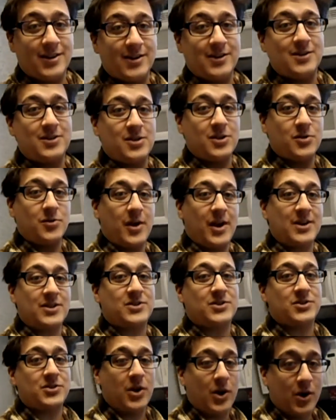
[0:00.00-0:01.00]
into a
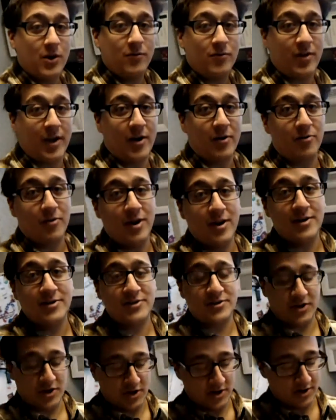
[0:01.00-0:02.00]
stove that
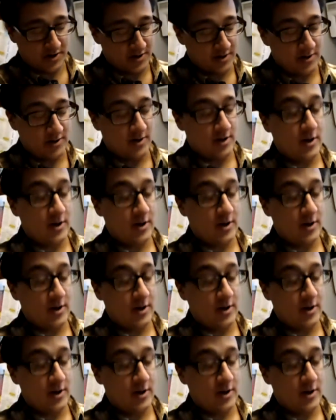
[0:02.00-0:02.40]
runs on